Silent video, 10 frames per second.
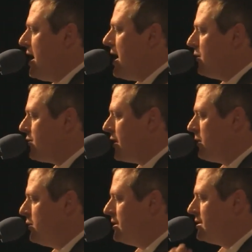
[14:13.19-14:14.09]
And we thought
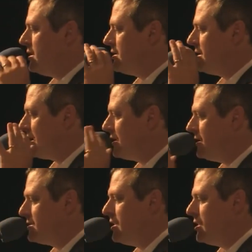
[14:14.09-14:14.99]
we would take it
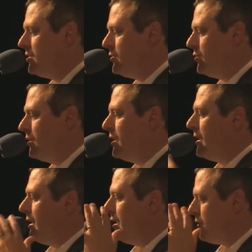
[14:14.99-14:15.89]
easy on you
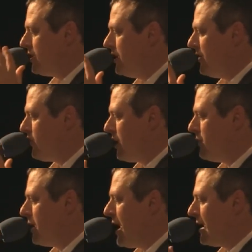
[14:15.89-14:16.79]
here on Livewire
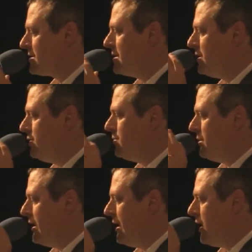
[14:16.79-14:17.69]
by asking you to
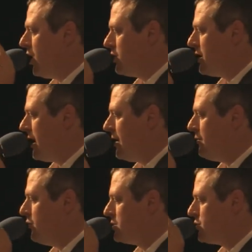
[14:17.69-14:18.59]
play our
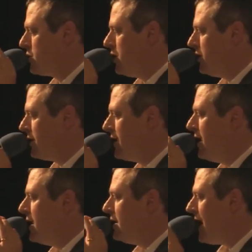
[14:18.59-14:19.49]
game, which we're calling
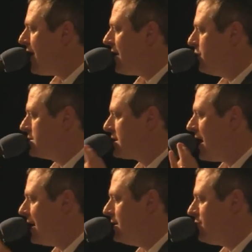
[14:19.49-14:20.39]
Yeah, That Was
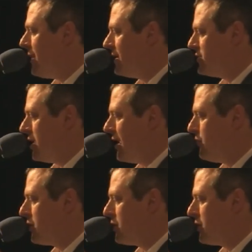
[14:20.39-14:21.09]
Kind of My Job.